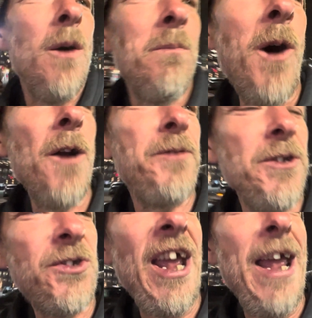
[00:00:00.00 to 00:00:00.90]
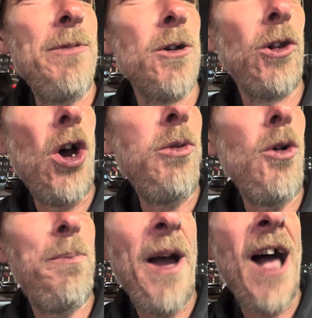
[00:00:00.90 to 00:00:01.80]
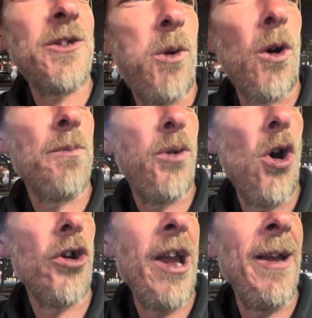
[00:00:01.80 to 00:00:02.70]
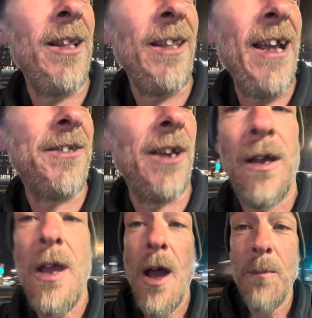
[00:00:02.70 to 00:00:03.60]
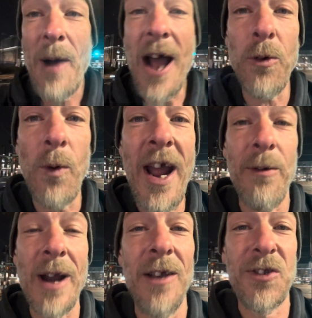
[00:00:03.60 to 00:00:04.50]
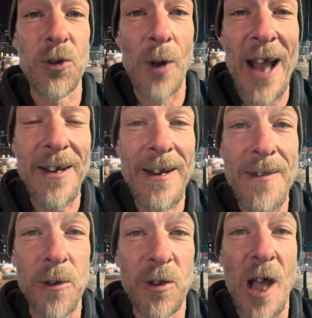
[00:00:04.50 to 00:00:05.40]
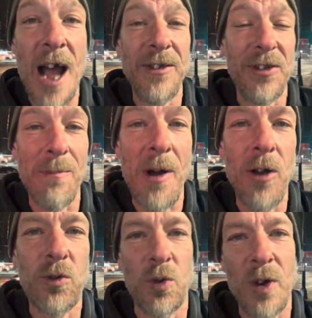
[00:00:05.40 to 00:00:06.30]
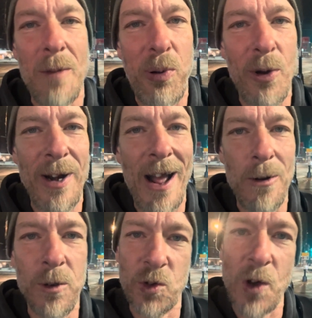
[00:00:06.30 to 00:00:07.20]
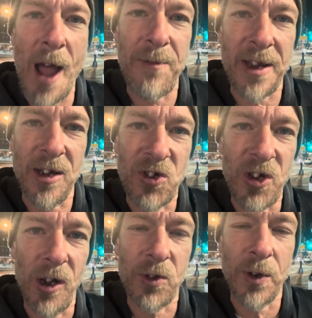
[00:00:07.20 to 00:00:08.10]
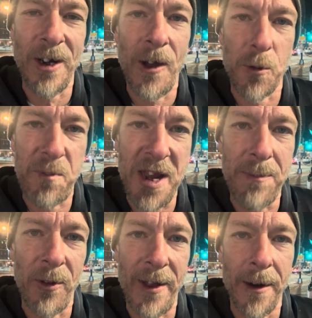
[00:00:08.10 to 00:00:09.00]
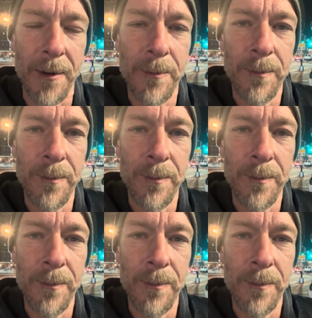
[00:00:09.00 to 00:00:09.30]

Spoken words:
Martha's Table Global Passport Program, Atlanta. By the way, when I was threatened in those lines the most was when I pointed out who's trafficking children and other people there.